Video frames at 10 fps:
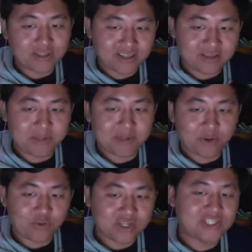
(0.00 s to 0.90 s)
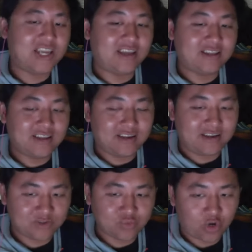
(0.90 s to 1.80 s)
Apparently, people were
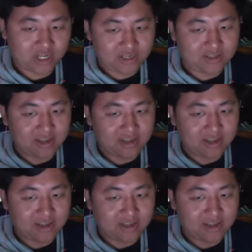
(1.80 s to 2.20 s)
saying that it is